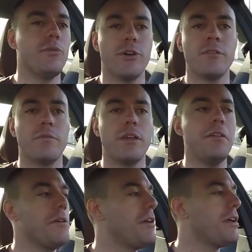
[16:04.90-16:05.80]
You wouldn't
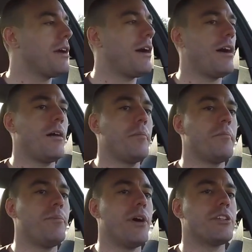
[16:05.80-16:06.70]
be.
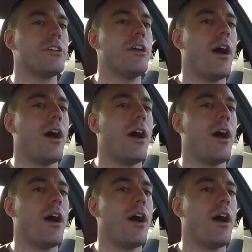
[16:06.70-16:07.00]
But